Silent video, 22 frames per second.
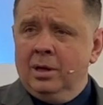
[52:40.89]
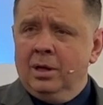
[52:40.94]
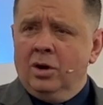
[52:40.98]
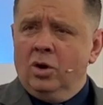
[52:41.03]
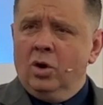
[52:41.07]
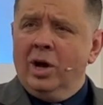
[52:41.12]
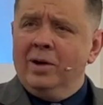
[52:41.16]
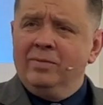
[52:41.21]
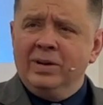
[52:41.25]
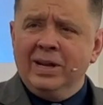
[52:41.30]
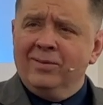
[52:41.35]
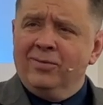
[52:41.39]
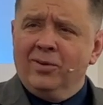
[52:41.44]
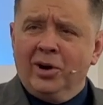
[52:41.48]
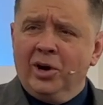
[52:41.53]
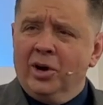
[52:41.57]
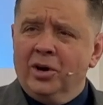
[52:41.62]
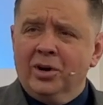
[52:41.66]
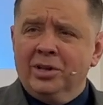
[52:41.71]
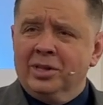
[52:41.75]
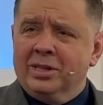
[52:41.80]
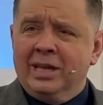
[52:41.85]
Oh, I've never
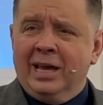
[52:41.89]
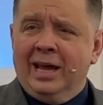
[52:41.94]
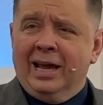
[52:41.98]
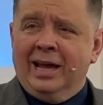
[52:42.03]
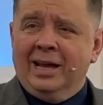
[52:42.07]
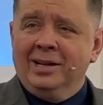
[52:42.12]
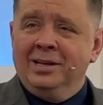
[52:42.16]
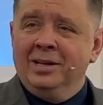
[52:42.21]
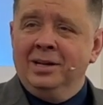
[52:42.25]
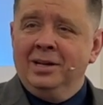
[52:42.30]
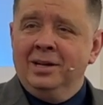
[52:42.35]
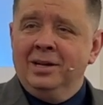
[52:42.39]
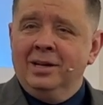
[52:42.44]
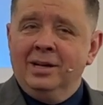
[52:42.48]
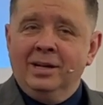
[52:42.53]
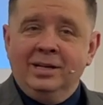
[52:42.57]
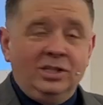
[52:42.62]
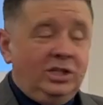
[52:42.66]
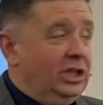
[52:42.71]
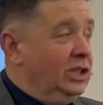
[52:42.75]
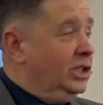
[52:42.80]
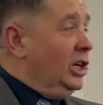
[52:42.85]
heard of that.
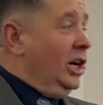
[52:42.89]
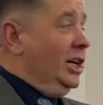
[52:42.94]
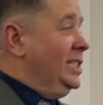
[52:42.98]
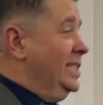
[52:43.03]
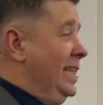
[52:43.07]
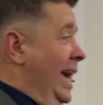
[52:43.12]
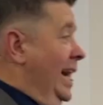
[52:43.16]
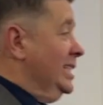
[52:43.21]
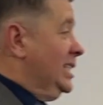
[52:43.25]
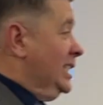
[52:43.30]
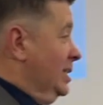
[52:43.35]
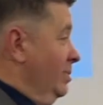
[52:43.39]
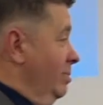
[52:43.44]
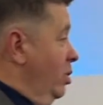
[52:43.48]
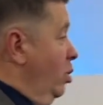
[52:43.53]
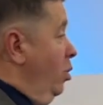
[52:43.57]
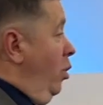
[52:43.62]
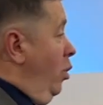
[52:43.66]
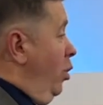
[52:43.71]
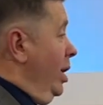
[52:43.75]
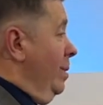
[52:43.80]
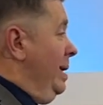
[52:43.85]
And she starts asking me,
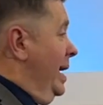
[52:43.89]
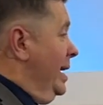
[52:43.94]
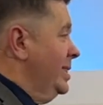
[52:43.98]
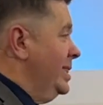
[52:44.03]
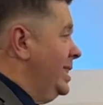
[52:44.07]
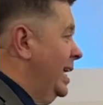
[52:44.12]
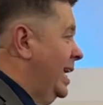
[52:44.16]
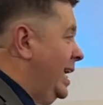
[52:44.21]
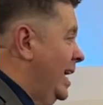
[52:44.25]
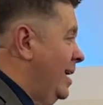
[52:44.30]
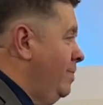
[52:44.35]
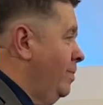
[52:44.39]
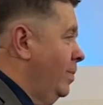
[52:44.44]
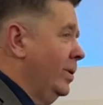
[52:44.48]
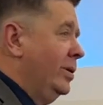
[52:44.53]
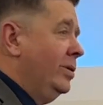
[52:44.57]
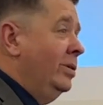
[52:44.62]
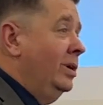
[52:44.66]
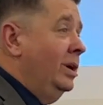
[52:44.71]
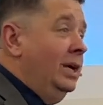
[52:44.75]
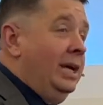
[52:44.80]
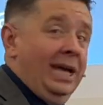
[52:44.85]
well, what about the
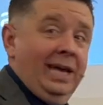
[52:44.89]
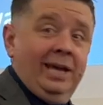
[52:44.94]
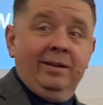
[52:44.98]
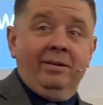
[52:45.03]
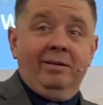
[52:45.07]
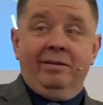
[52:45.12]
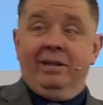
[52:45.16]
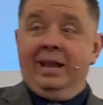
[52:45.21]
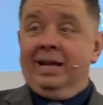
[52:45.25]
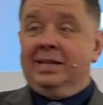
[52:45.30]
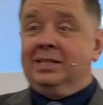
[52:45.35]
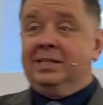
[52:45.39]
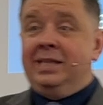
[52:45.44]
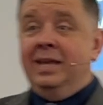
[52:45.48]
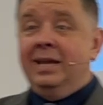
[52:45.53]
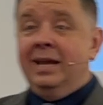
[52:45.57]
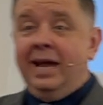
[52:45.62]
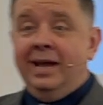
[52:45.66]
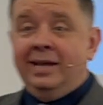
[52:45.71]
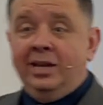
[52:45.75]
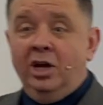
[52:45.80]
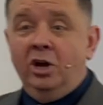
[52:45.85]
Hebrew? And next
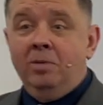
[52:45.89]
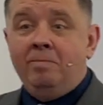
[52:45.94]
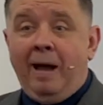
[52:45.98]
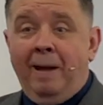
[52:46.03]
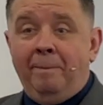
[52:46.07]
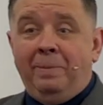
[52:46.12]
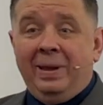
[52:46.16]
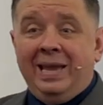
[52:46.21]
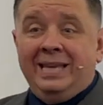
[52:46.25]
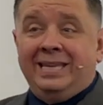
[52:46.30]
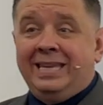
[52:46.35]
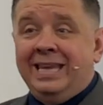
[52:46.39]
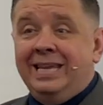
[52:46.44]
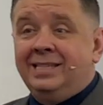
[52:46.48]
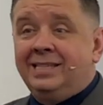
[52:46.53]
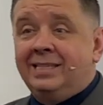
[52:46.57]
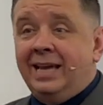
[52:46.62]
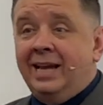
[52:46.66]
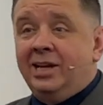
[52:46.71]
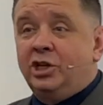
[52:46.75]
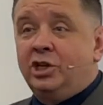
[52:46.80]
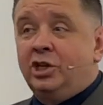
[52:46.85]
thing I know, my PT
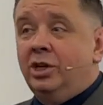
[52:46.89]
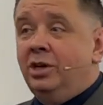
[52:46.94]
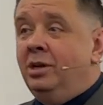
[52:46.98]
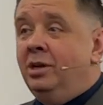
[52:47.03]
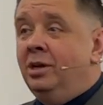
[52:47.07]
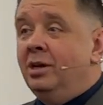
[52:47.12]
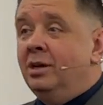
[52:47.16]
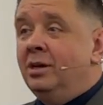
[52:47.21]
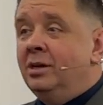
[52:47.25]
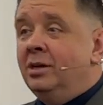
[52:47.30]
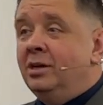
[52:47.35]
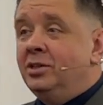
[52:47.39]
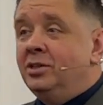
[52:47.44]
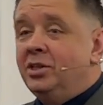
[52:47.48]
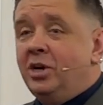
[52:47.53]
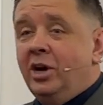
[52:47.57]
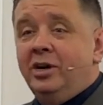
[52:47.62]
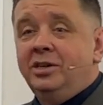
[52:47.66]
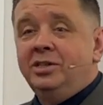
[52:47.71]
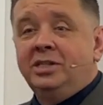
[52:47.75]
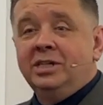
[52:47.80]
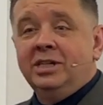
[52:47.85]
session
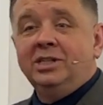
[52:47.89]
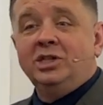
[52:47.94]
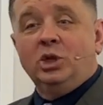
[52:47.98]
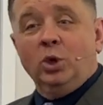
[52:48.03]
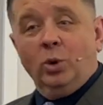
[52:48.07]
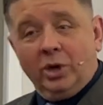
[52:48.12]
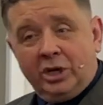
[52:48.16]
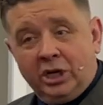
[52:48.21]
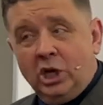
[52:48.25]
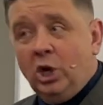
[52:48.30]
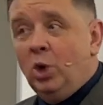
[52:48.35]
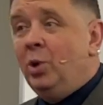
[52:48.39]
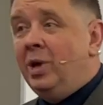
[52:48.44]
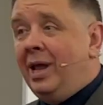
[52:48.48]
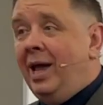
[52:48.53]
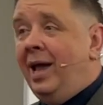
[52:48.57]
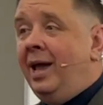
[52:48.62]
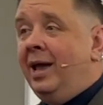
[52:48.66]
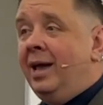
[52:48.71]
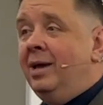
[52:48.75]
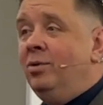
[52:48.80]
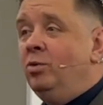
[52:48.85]
turns into a
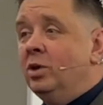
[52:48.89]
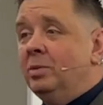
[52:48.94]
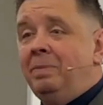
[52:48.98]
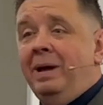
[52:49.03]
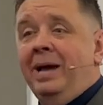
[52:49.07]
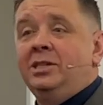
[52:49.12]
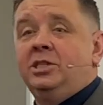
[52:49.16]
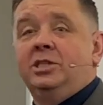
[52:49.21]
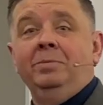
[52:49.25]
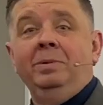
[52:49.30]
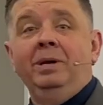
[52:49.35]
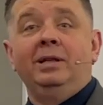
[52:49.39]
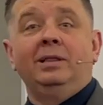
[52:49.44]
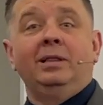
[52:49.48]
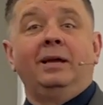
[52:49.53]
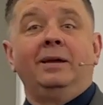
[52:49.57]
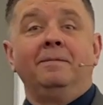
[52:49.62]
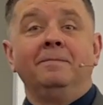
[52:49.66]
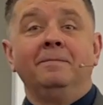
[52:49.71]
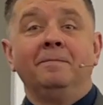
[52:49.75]
Q&A with Pastor Bentley.